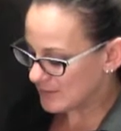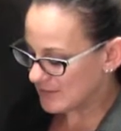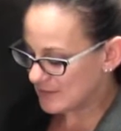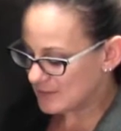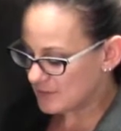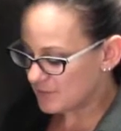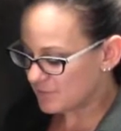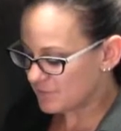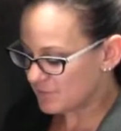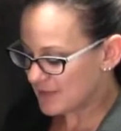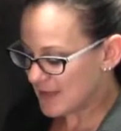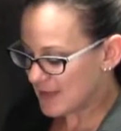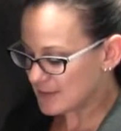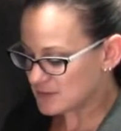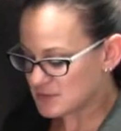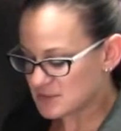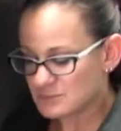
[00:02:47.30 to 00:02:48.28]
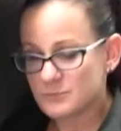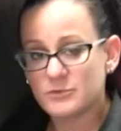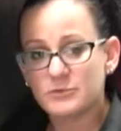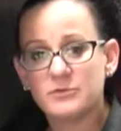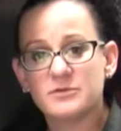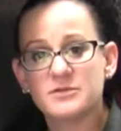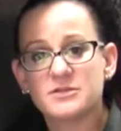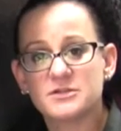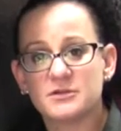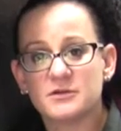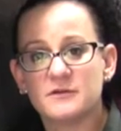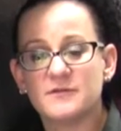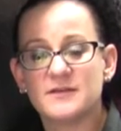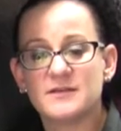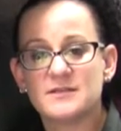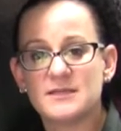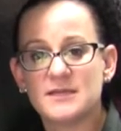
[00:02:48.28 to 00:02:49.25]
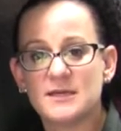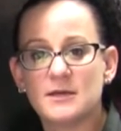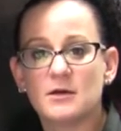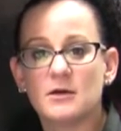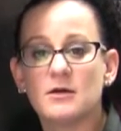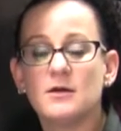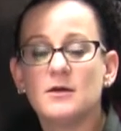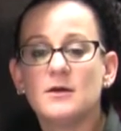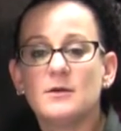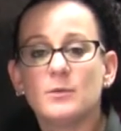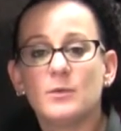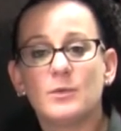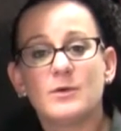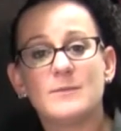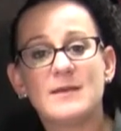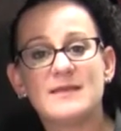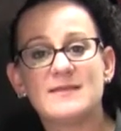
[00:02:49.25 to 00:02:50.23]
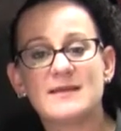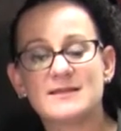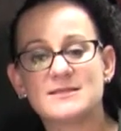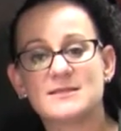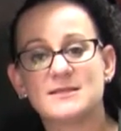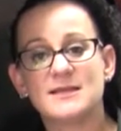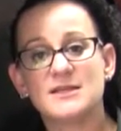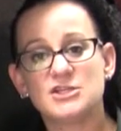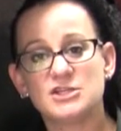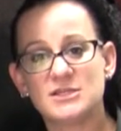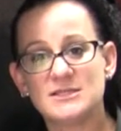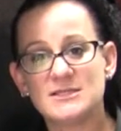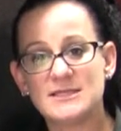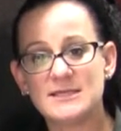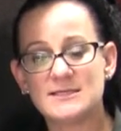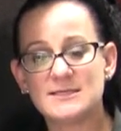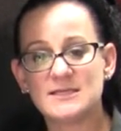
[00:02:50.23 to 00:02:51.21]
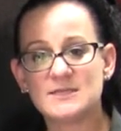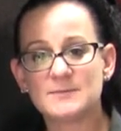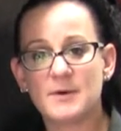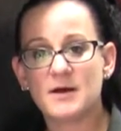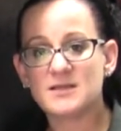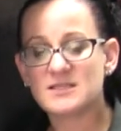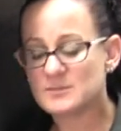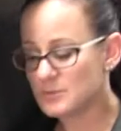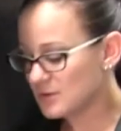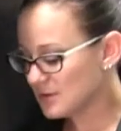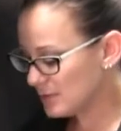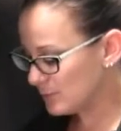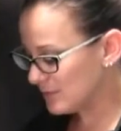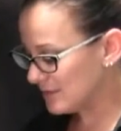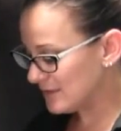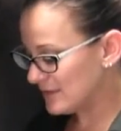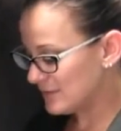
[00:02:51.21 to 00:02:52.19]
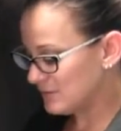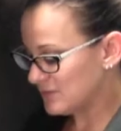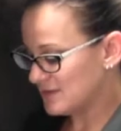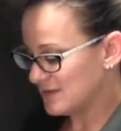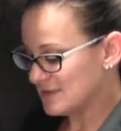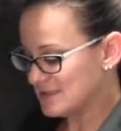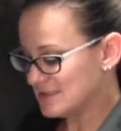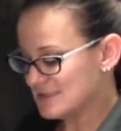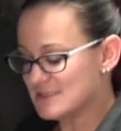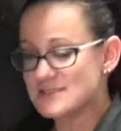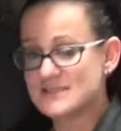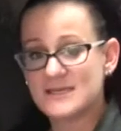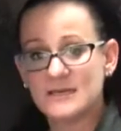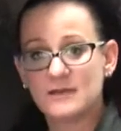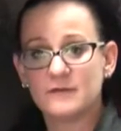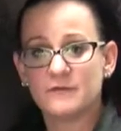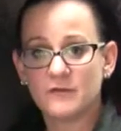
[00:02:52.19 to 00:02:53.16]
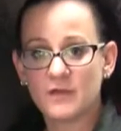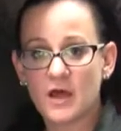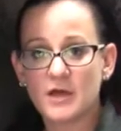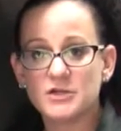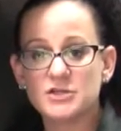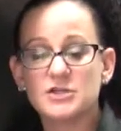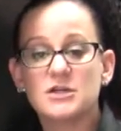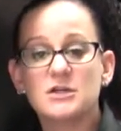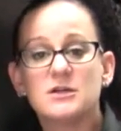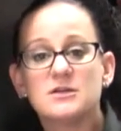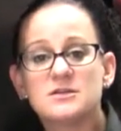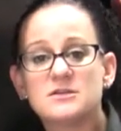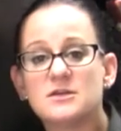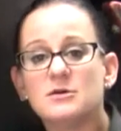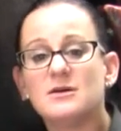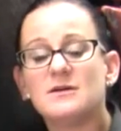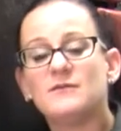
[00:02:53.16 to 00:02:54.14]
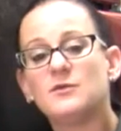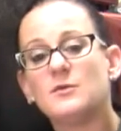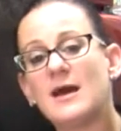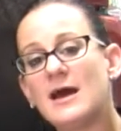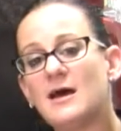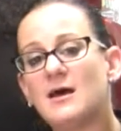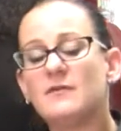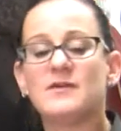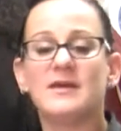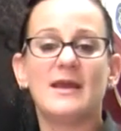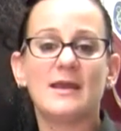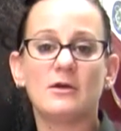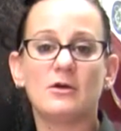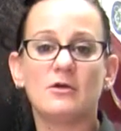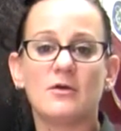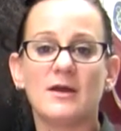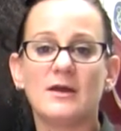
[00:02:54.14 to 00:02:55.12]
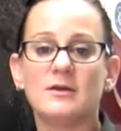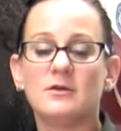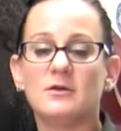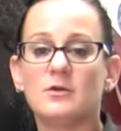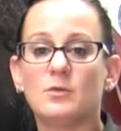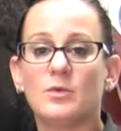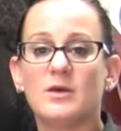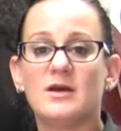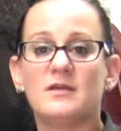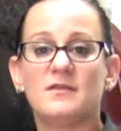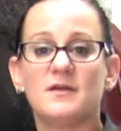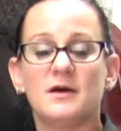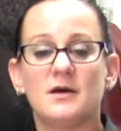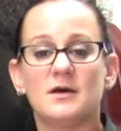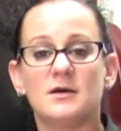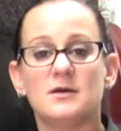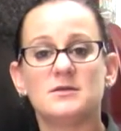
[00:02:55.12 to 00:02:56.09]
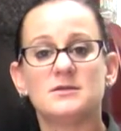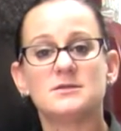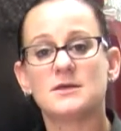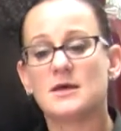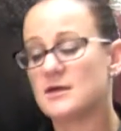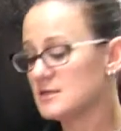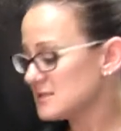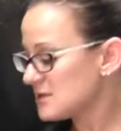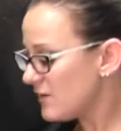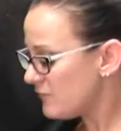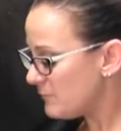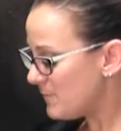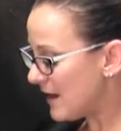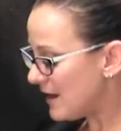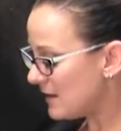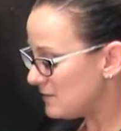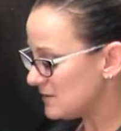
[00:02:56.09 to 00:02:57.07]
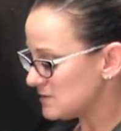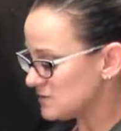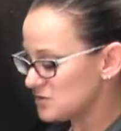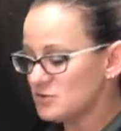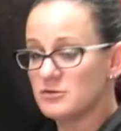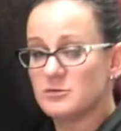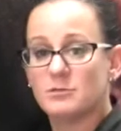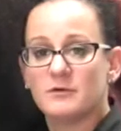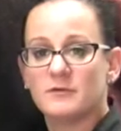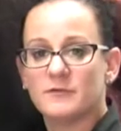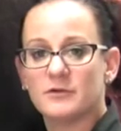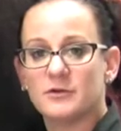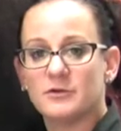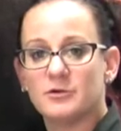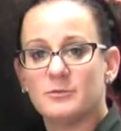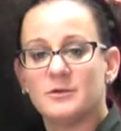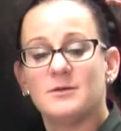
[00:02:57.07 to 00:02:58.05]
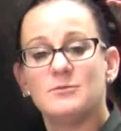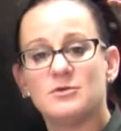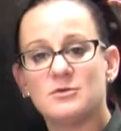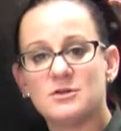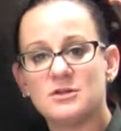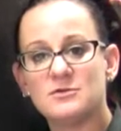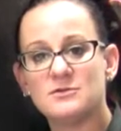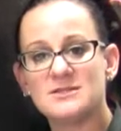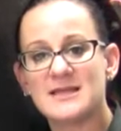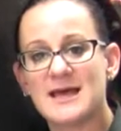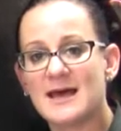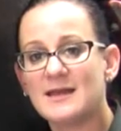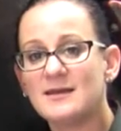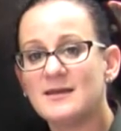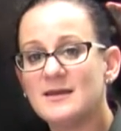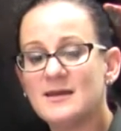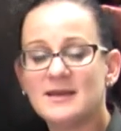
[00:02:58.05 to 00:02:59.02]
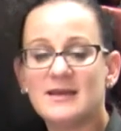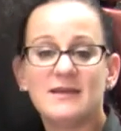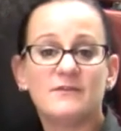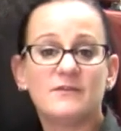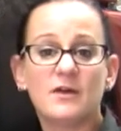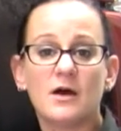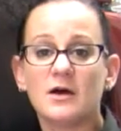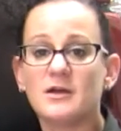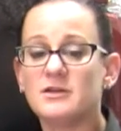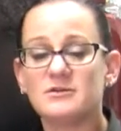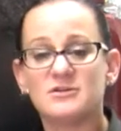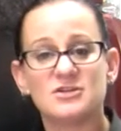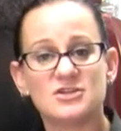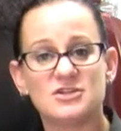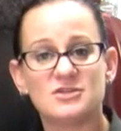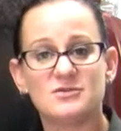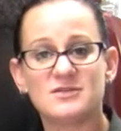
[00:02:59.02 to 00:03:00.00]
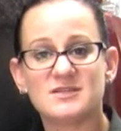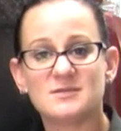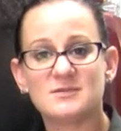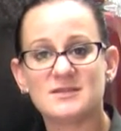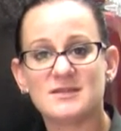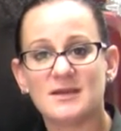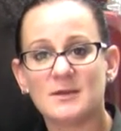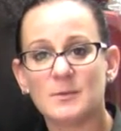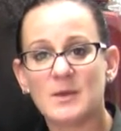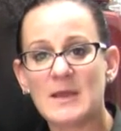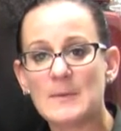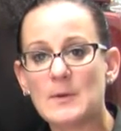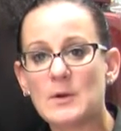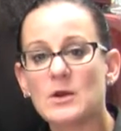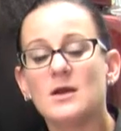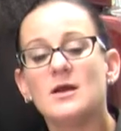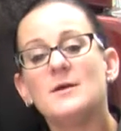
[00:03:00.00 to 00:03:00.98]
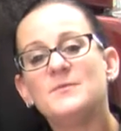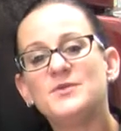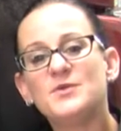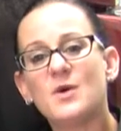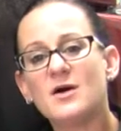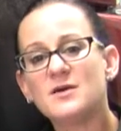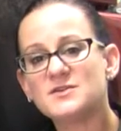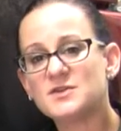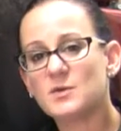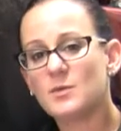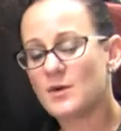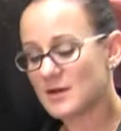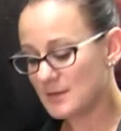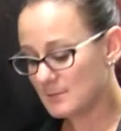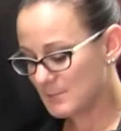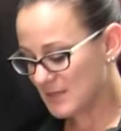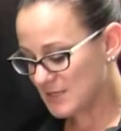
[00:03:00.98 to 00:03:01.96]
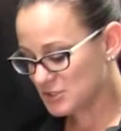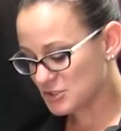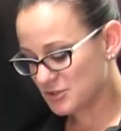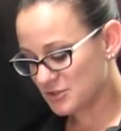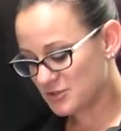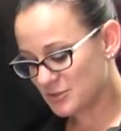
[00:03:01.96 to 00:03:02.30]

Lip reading: we need a flat, smooth surface here. We want to make the installation as easy as possible, and we need everything to sit flush. So if you have an angle grinder with a scuff pad that's suitable for aluminum, you can use that. If not, you can just use some sandpaper. You also want to make sure you